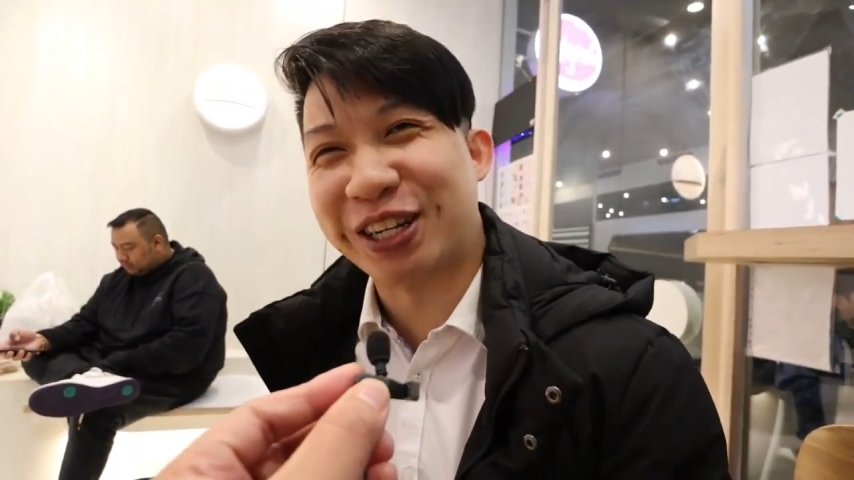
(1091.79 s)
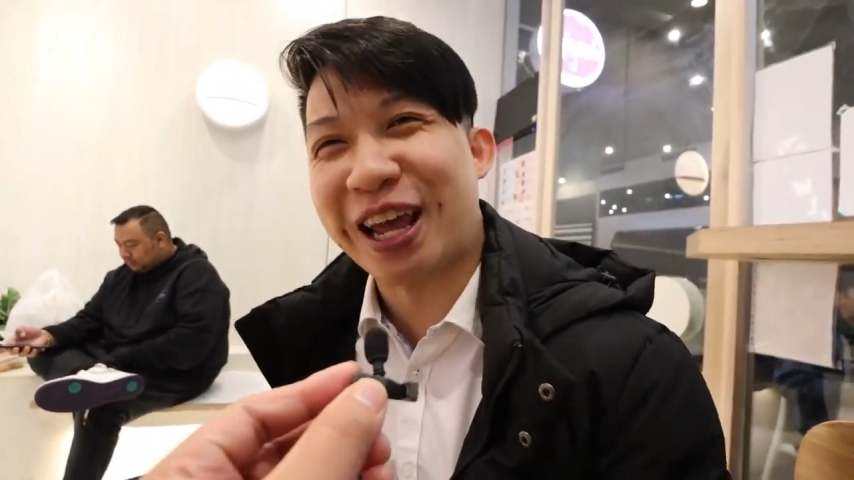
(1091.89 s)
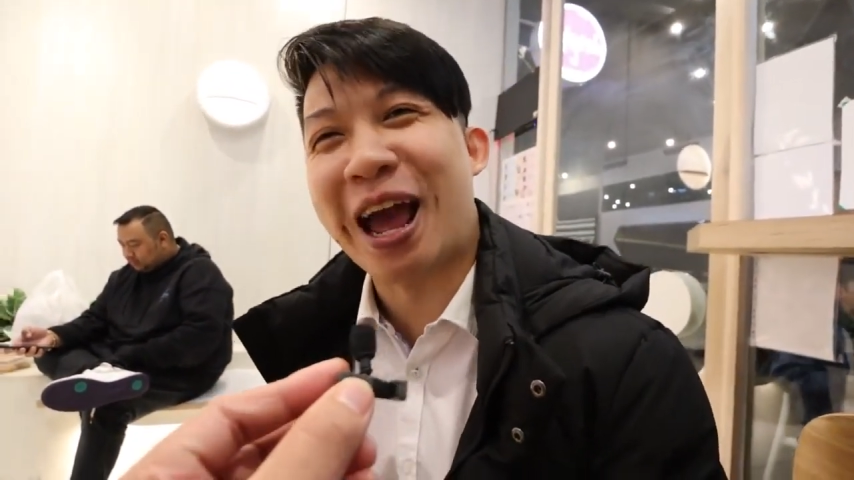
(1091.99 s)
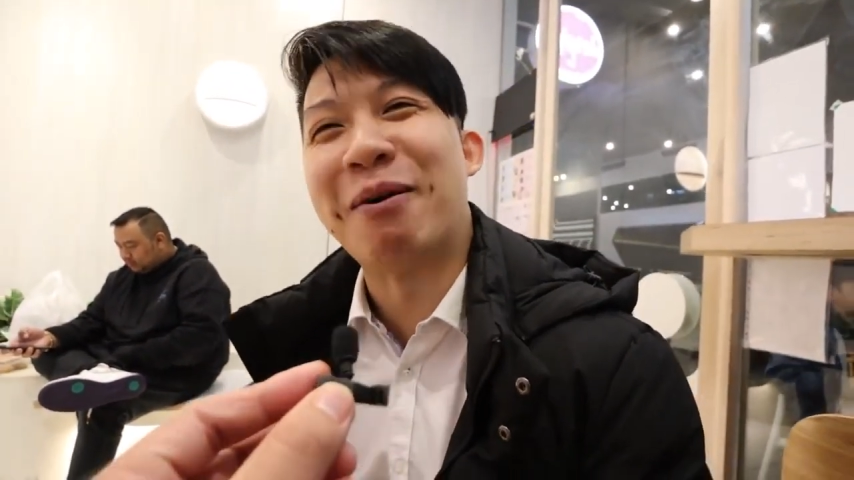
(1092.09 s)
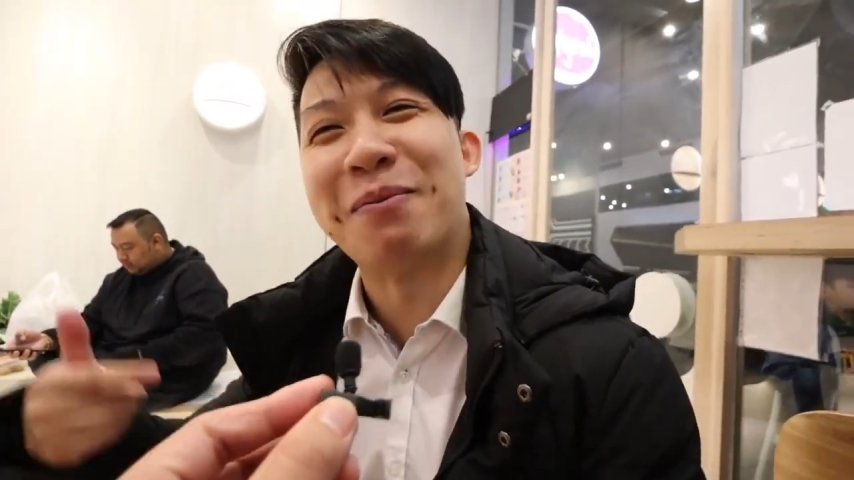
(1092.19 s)

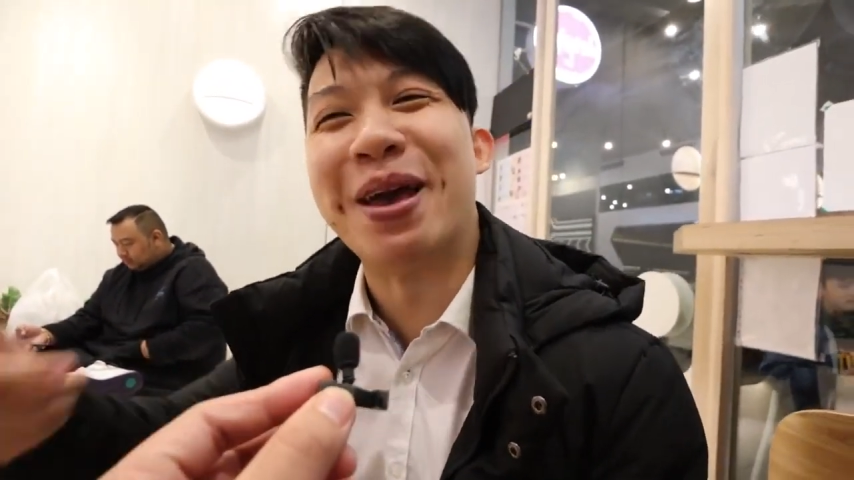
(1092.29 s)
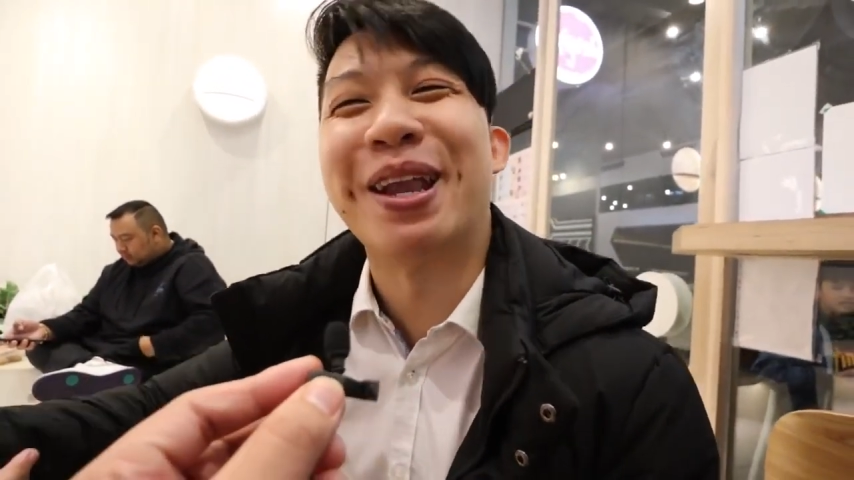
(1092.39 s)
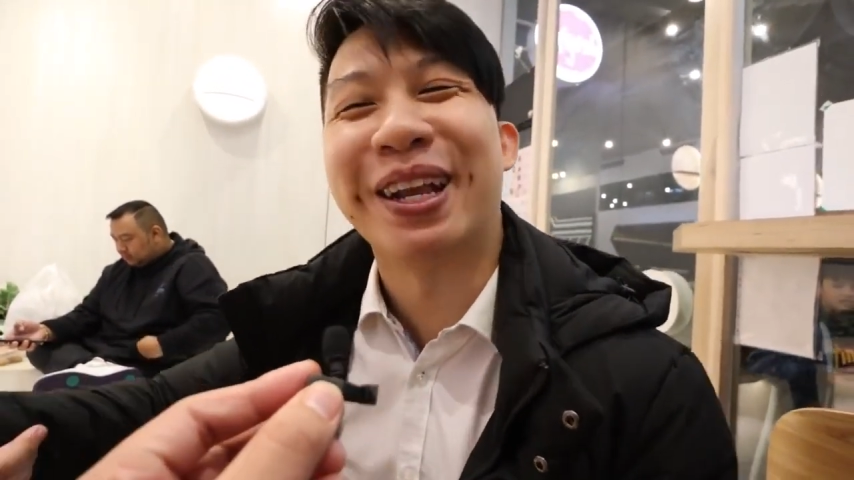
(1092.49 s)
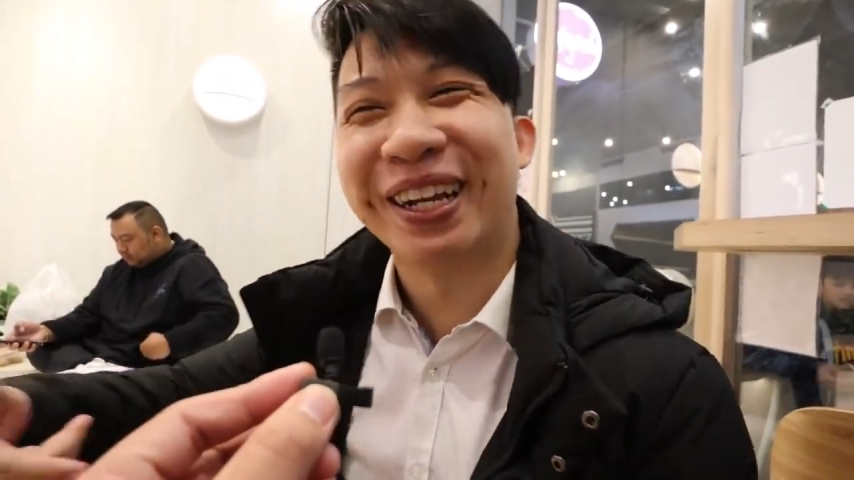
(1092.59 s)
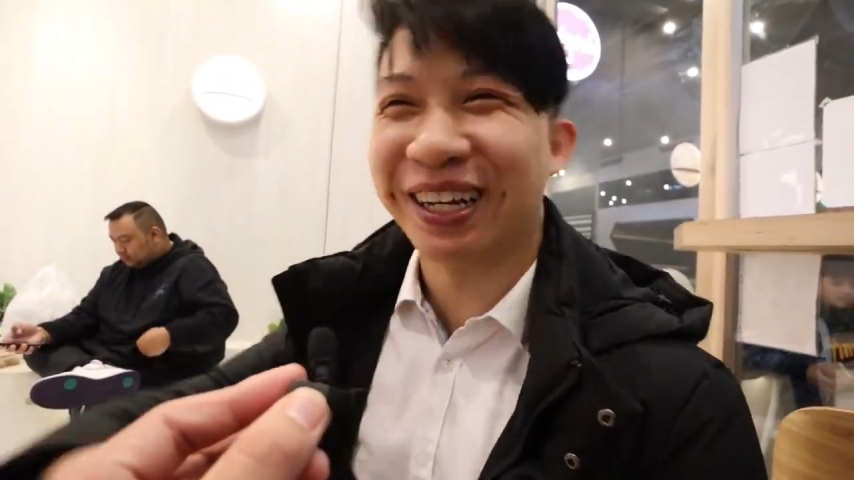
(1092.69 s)
how we
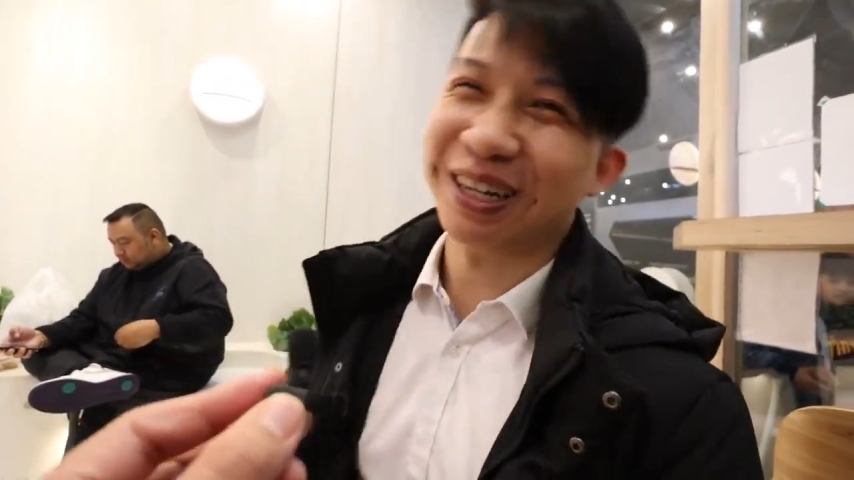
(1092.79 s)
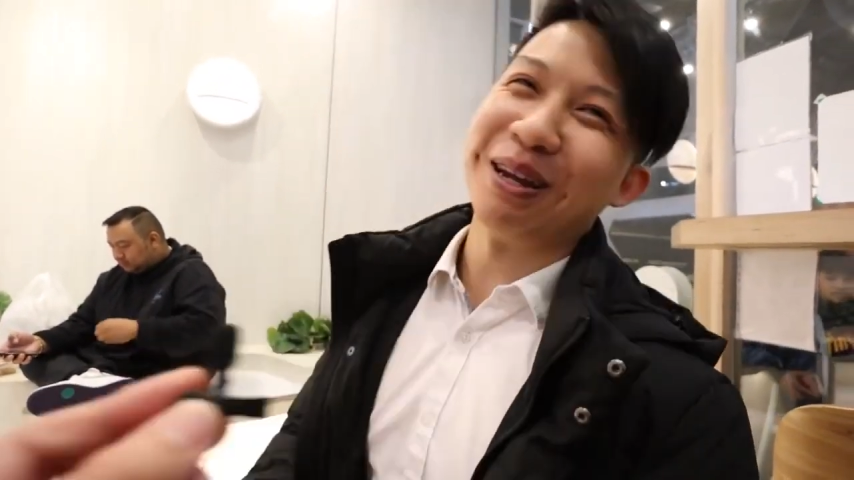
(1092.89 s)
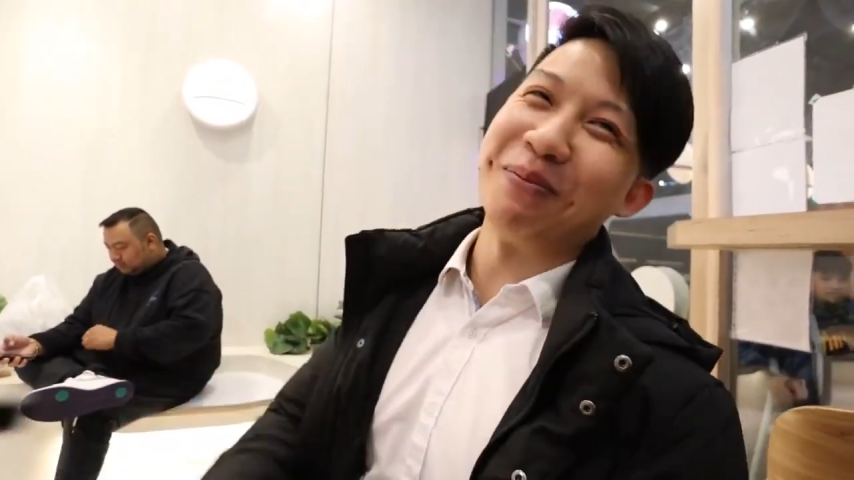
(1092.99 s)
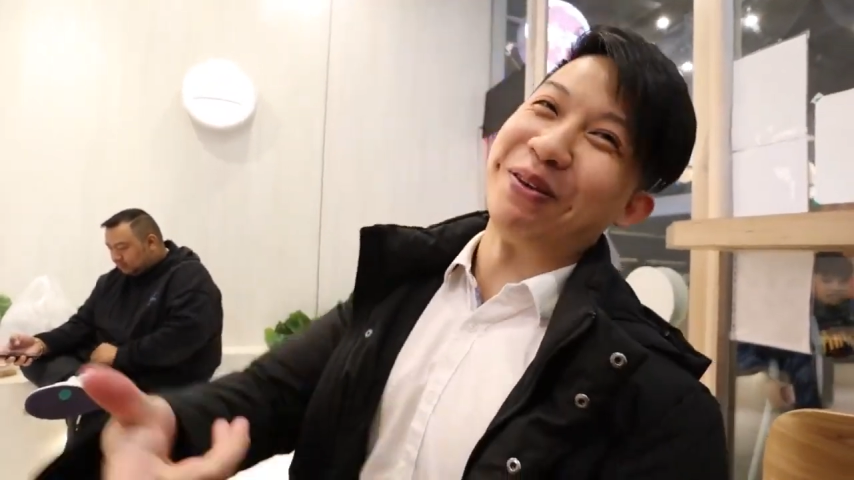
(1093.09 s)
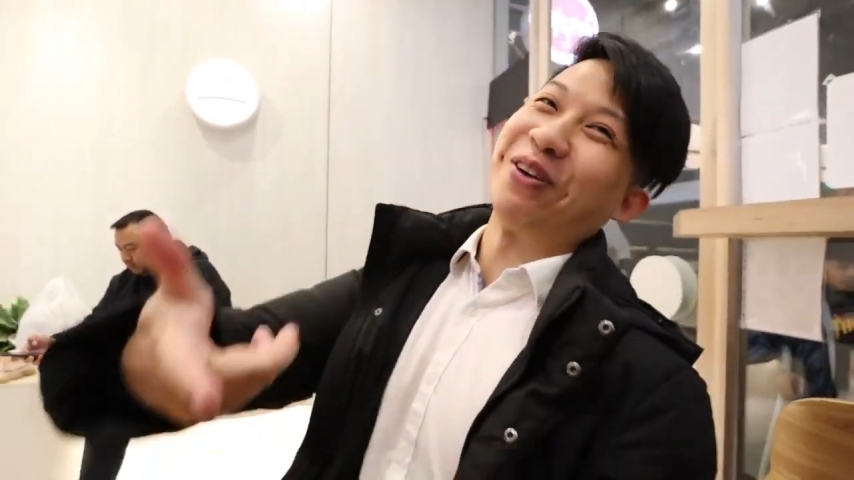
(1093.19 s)
met.
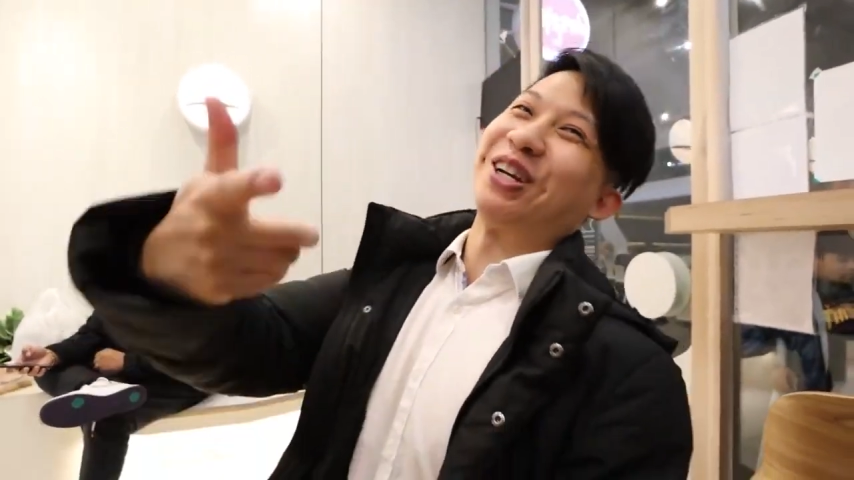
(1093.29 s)
Meat